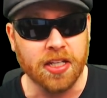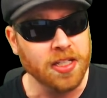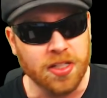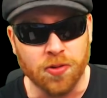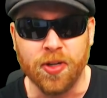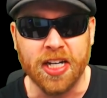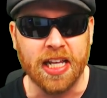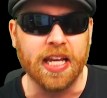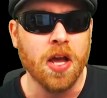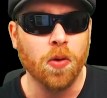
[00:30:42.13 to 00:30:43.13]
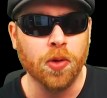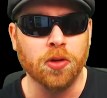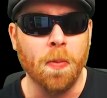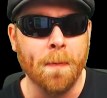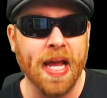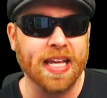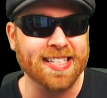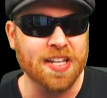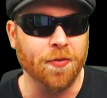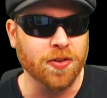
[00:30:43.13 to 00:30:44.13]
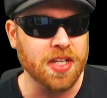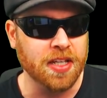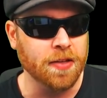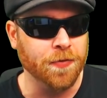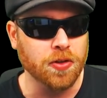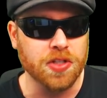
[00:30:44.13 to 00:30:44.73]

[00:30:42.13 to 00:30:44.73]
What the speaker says: You really will make a difference in the future.